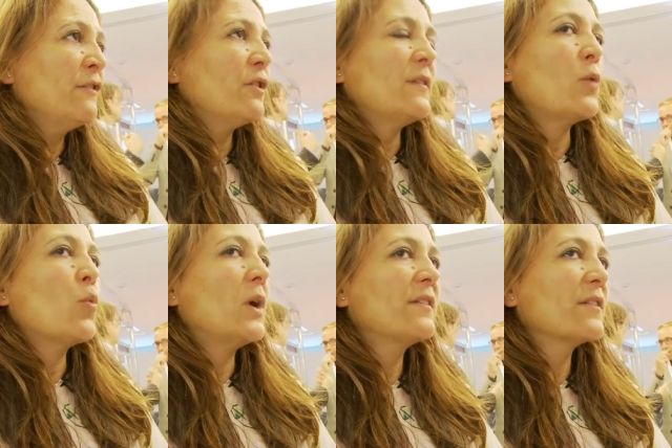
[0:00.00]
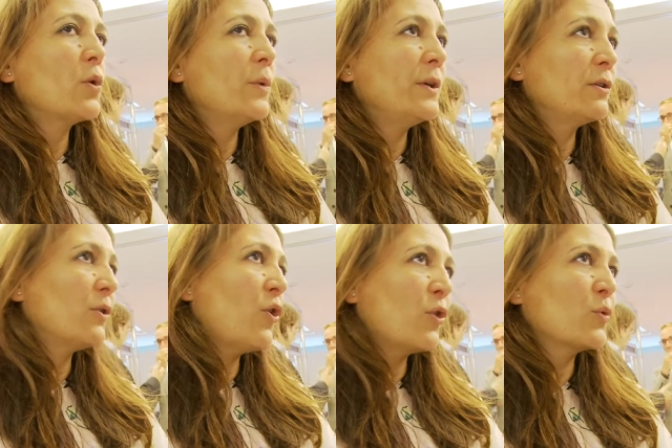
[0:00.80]
So they say, what's going
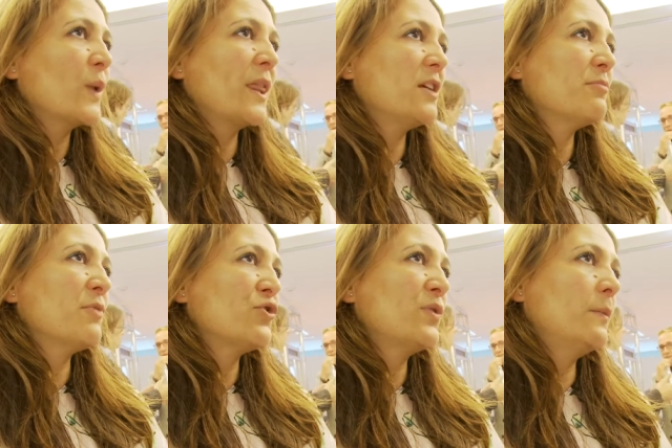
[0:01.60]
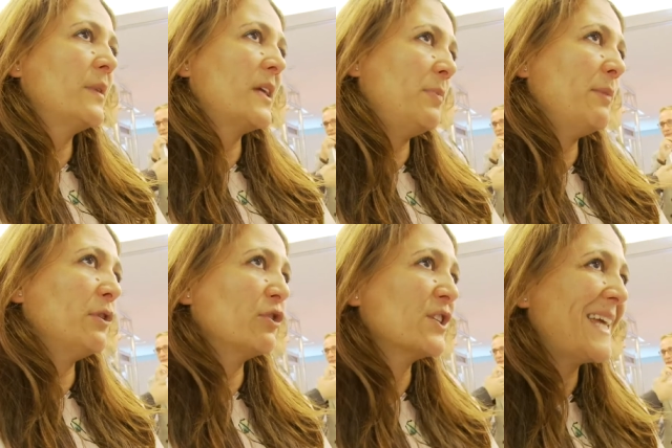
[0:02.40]
on with these mushrooms that
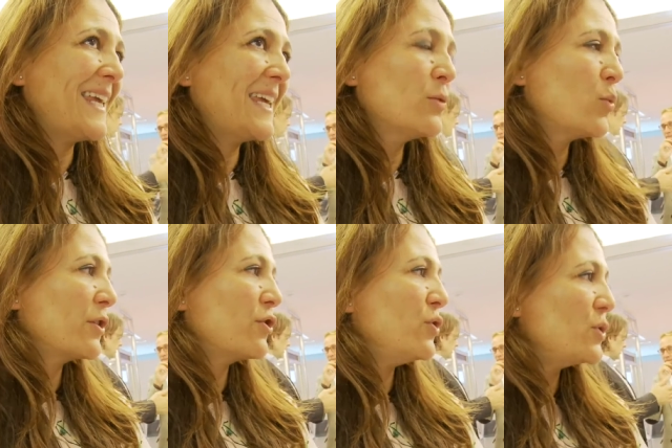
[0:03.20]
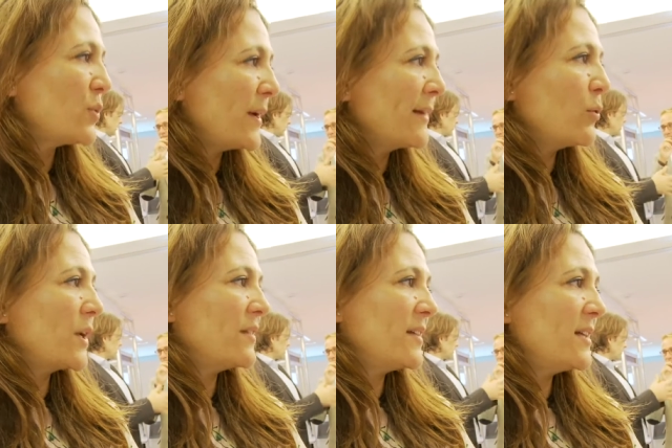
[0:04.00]
people are taking? What are you doing?
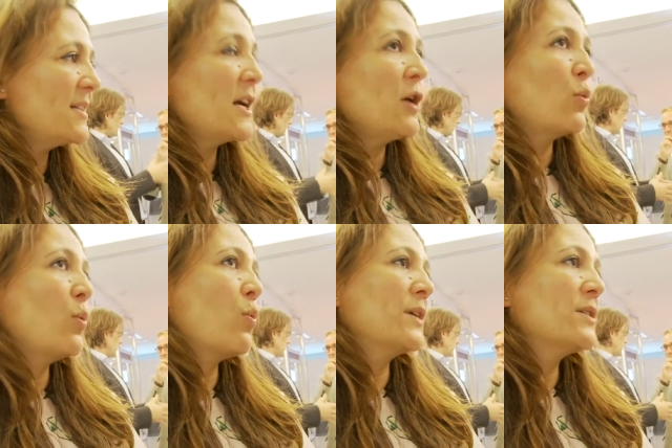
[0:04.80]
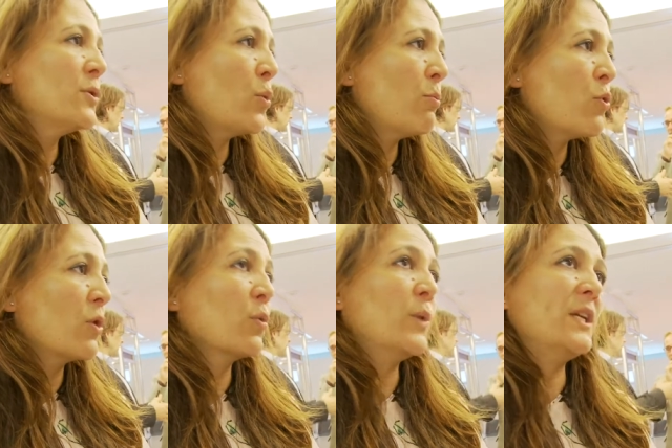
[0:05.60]
What is it? We want to know
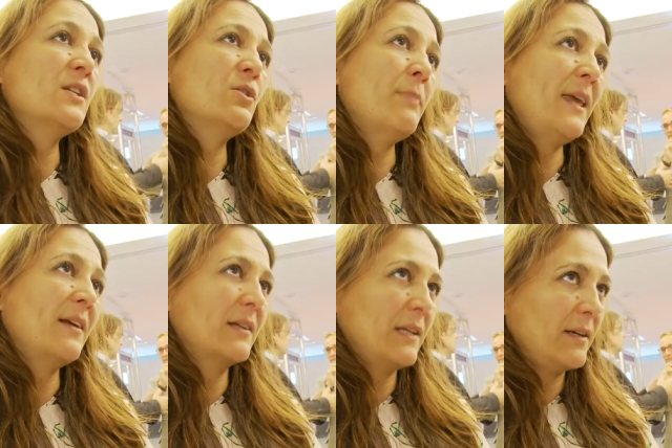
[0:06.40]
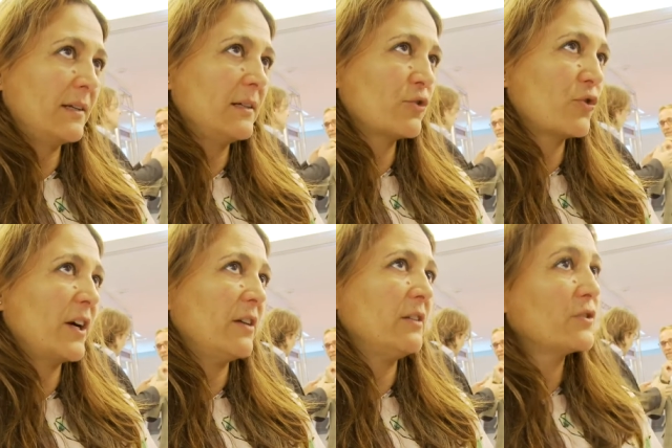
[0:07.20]
more. We need to make a clinical
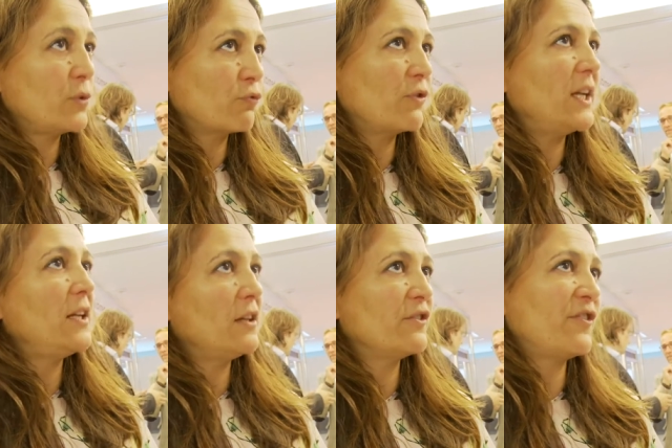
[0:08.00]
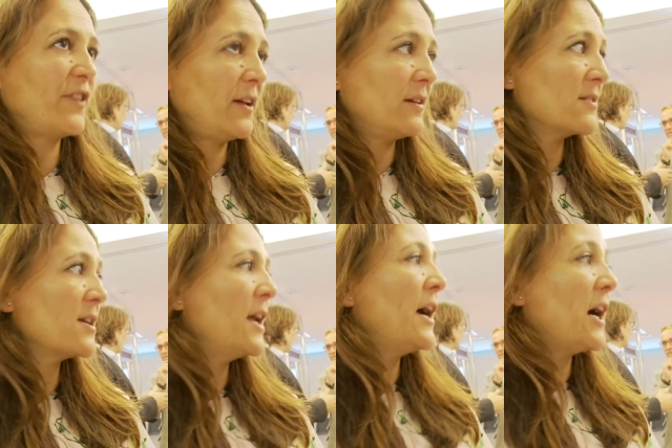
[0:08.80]
trial to really understand
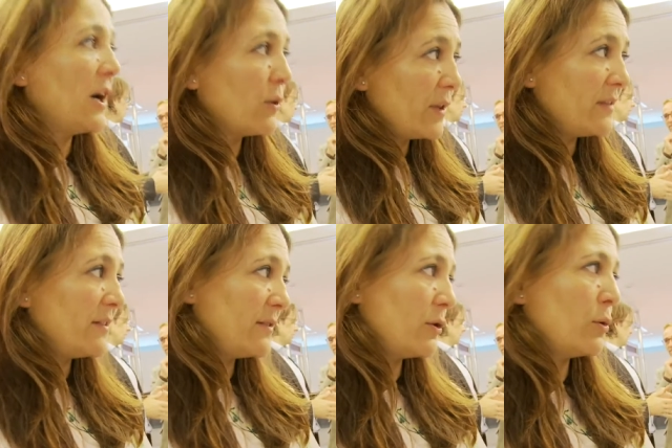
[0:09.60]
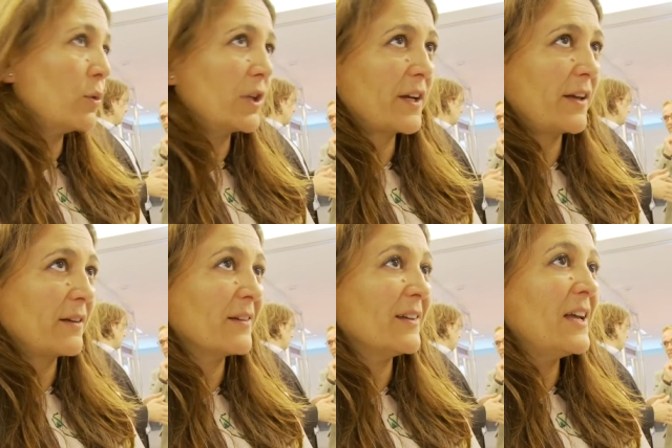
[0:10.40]
how this is all working.
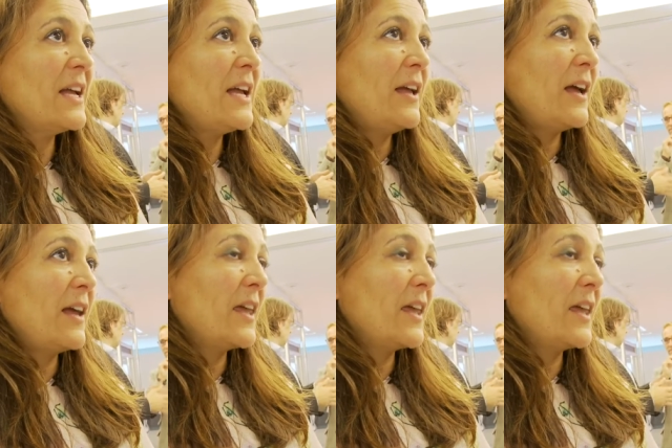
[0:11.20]
And